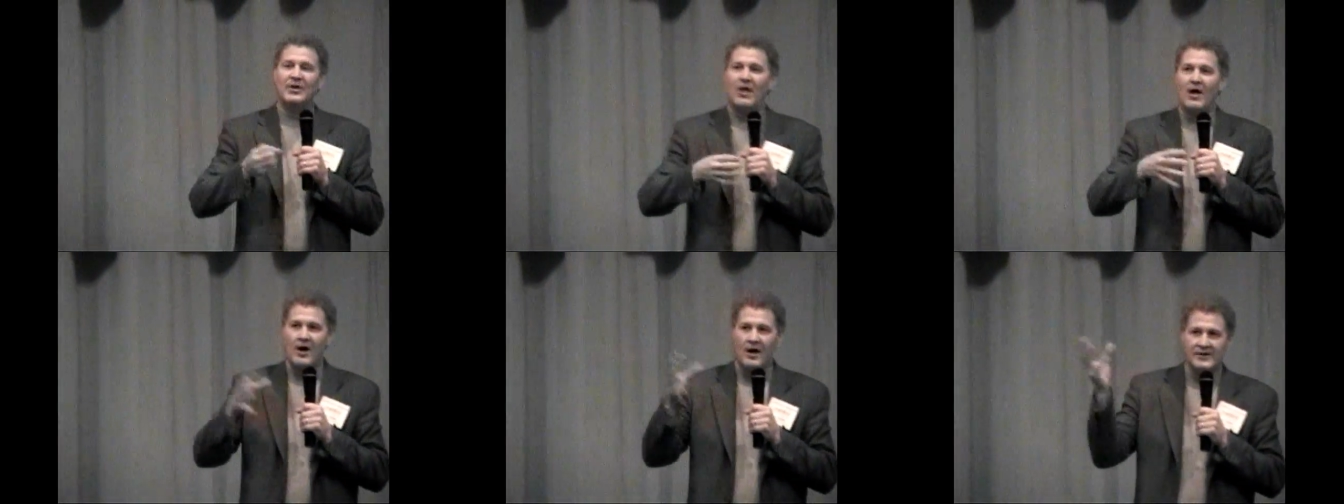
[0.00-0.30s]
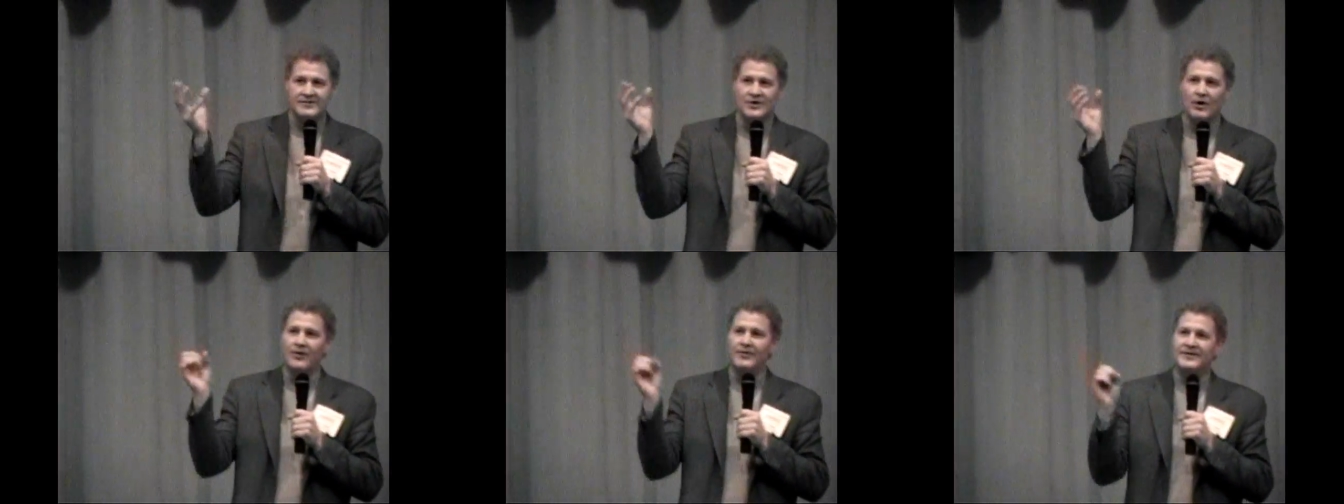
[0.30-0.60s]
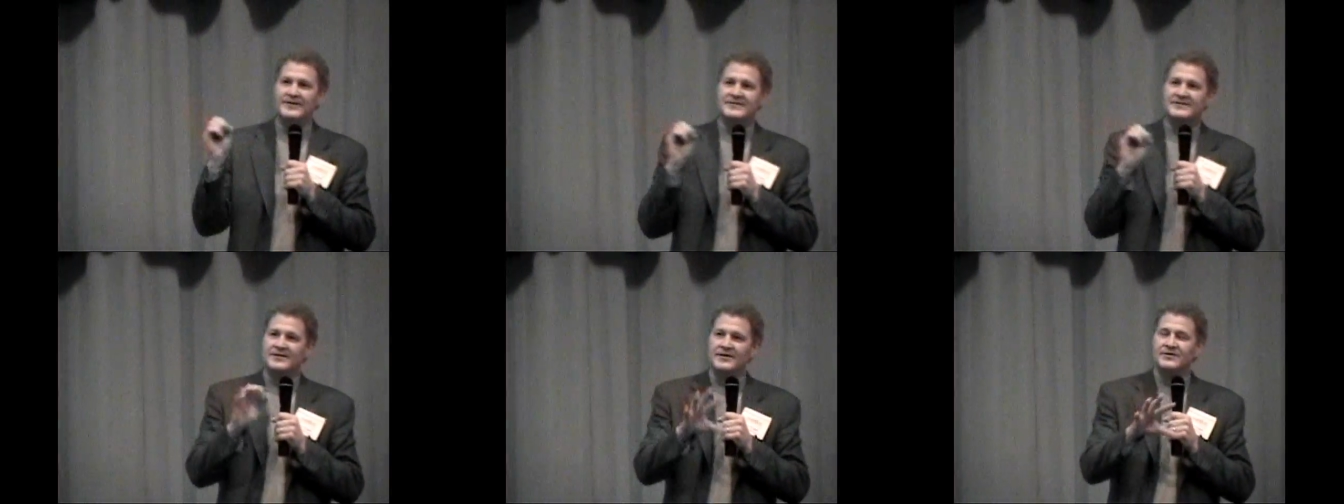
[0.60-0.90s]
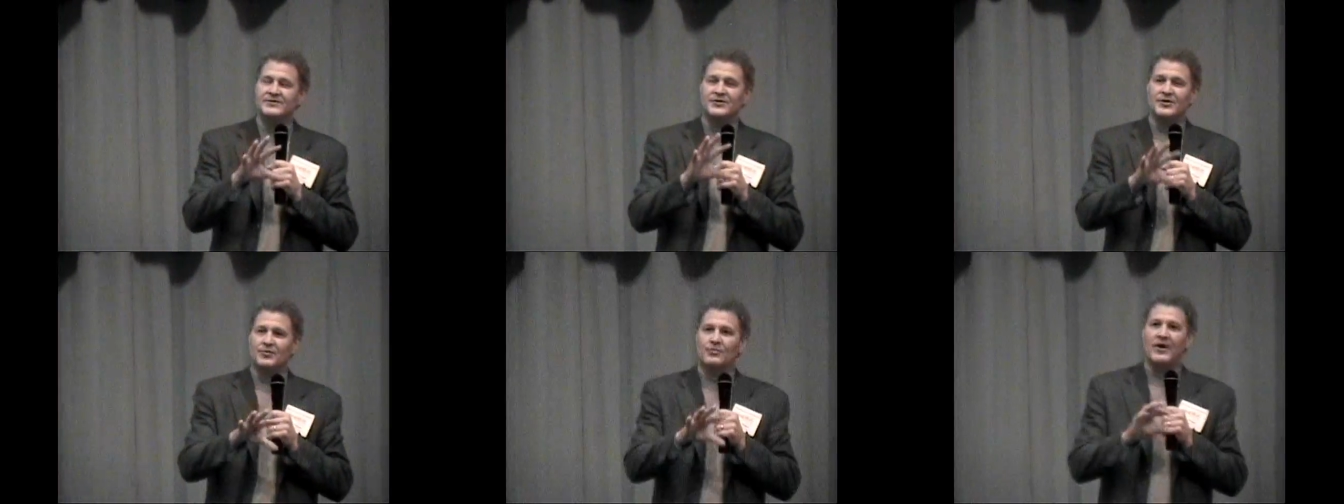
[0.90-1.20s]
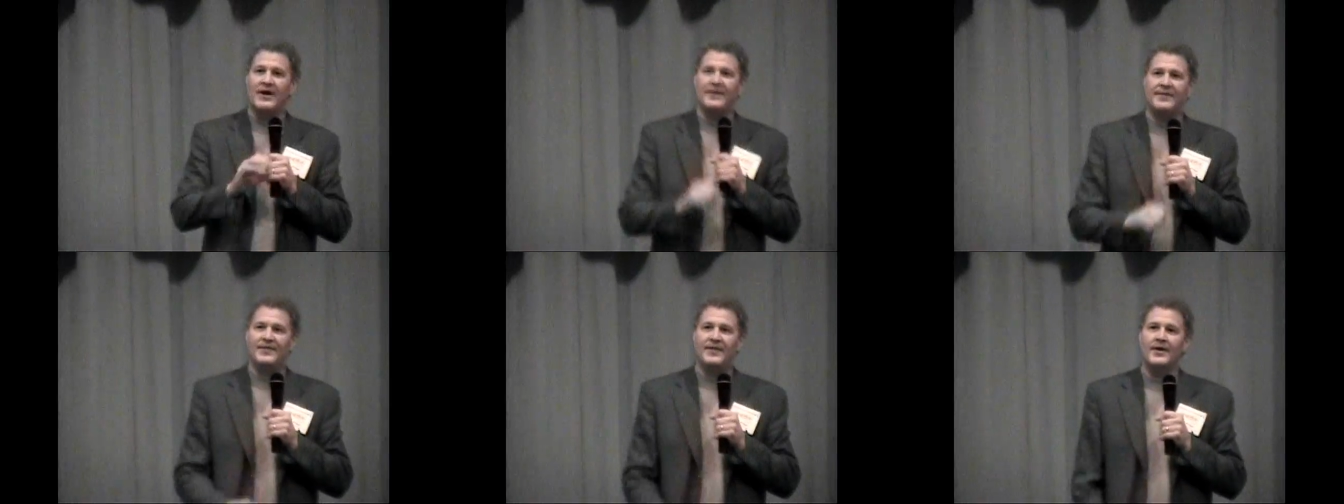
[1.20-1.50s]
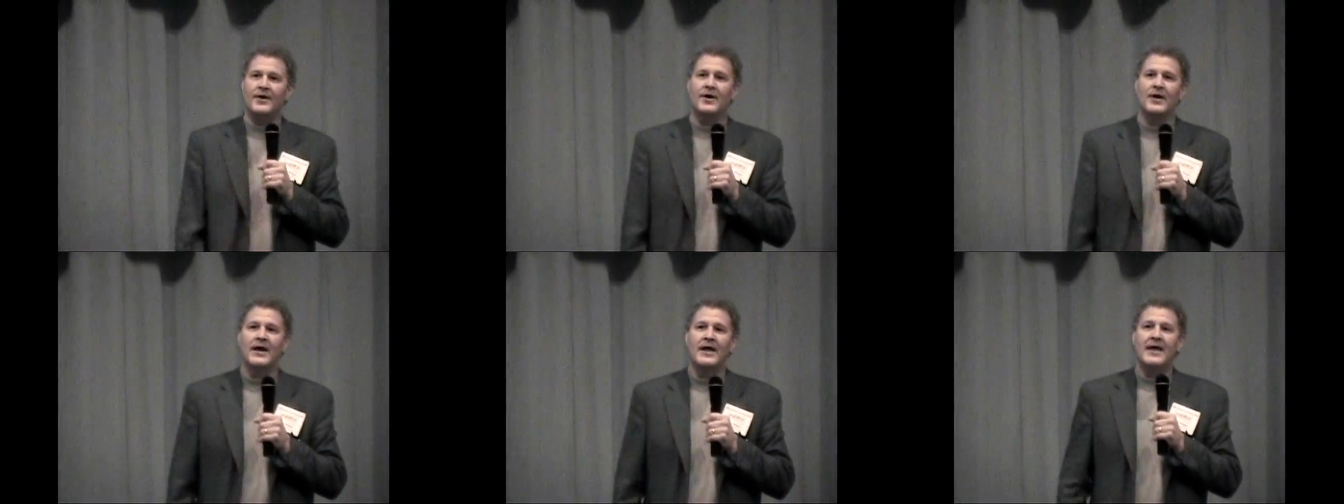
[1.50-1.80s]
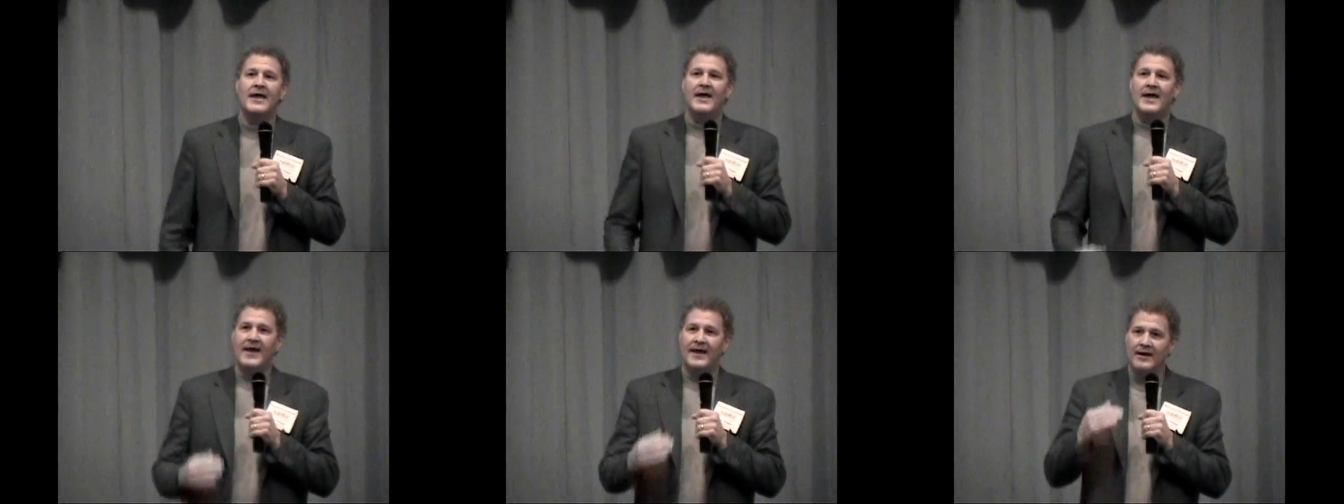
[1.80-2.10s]
blogs, all these things are right there,
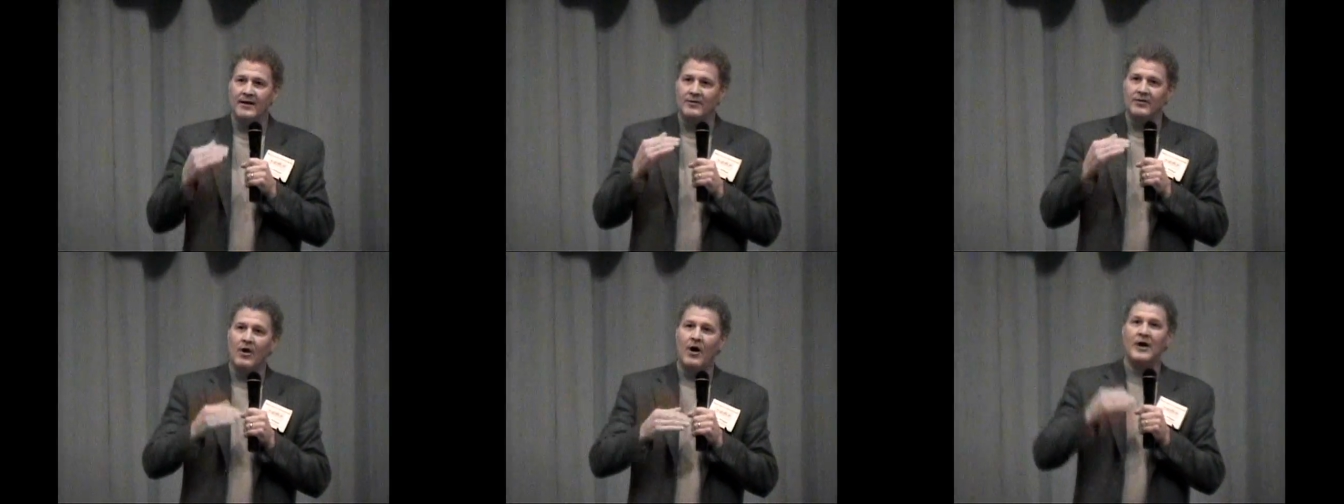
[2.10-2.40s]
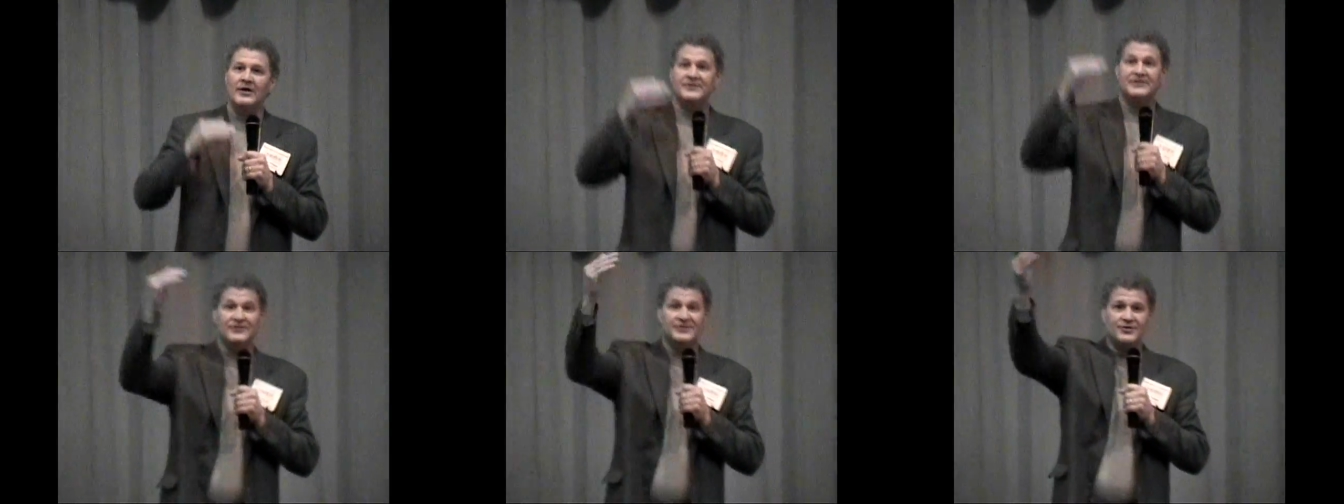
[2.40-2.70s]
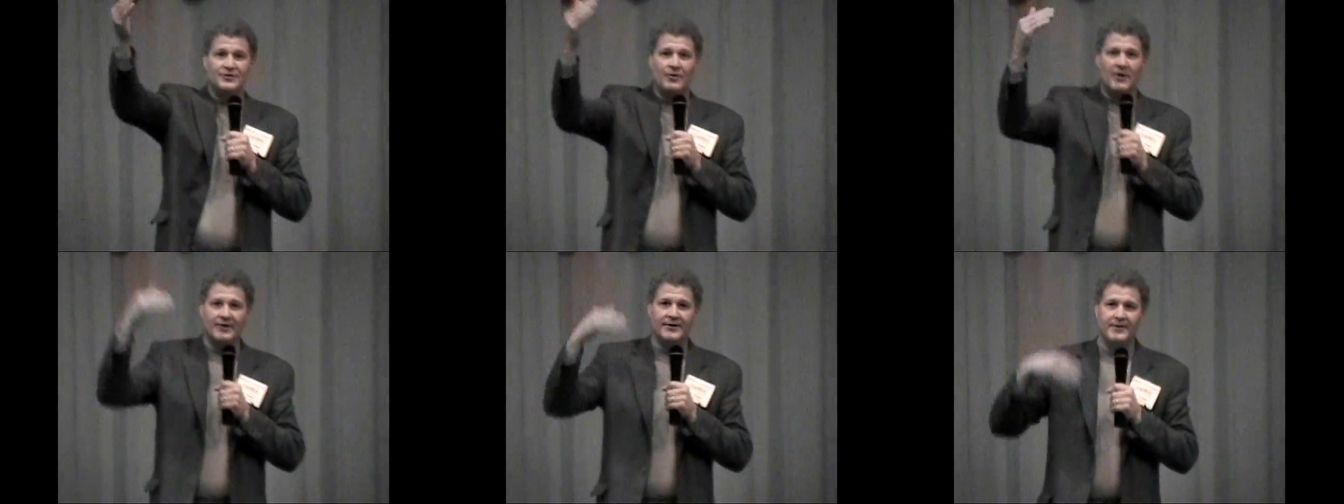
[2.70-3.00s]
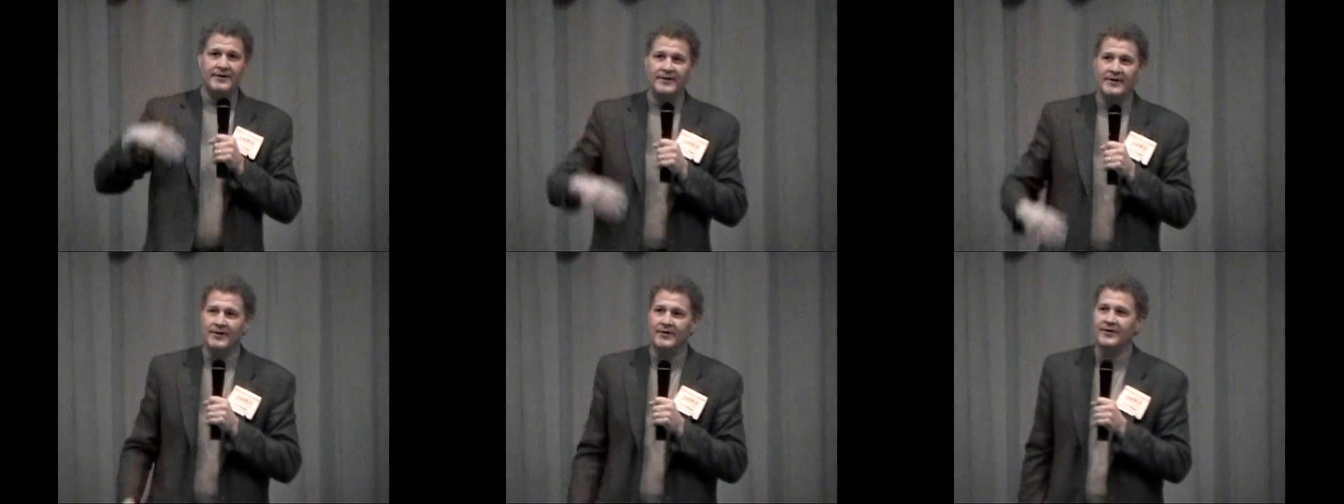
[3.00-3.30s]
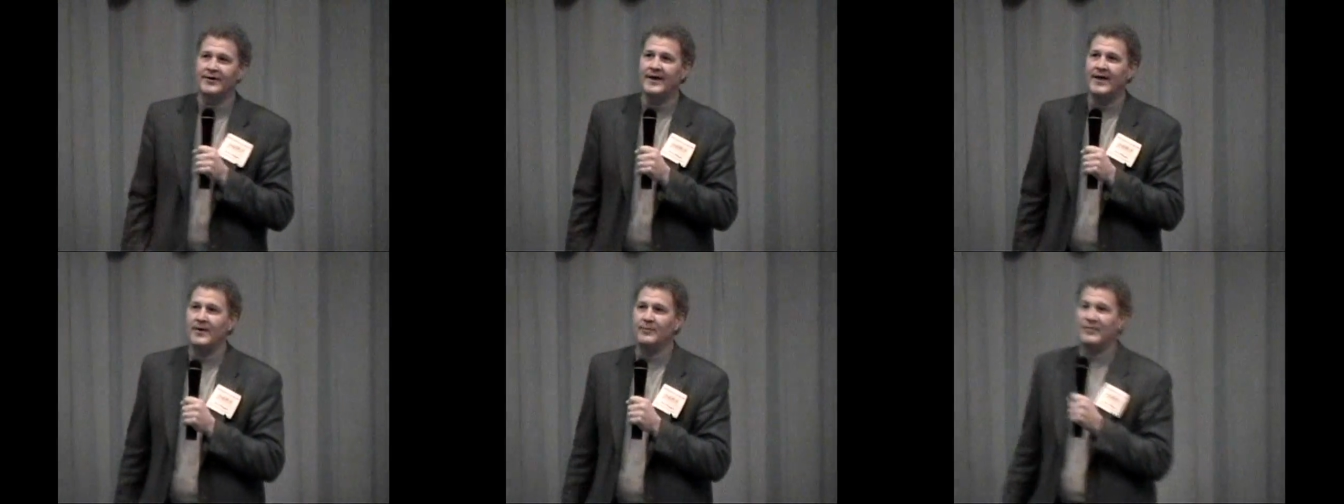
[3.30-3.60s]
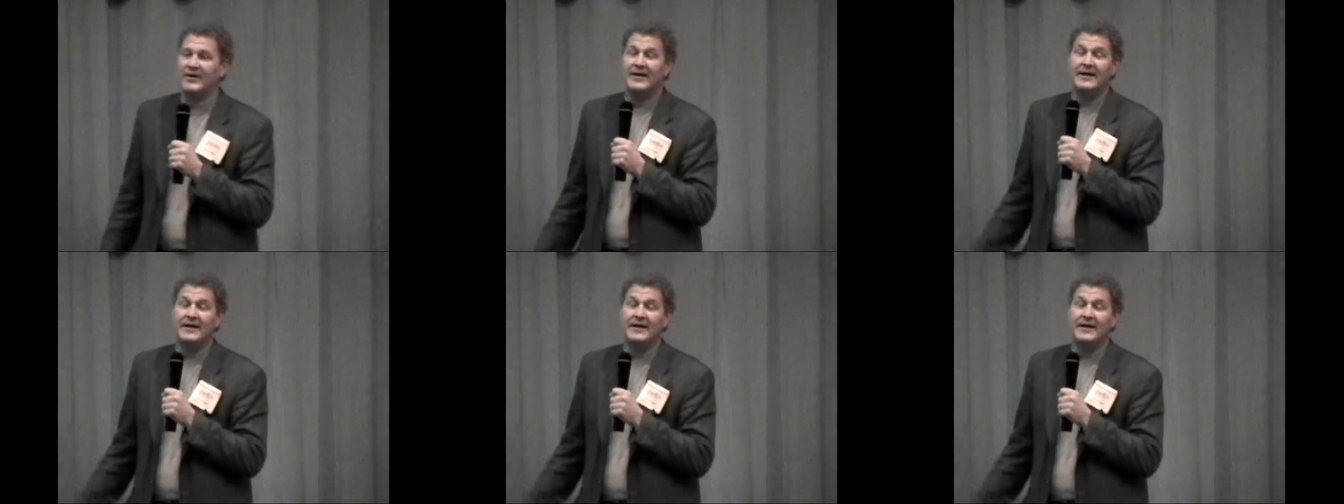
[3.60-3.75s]
and it launches you onto the internet.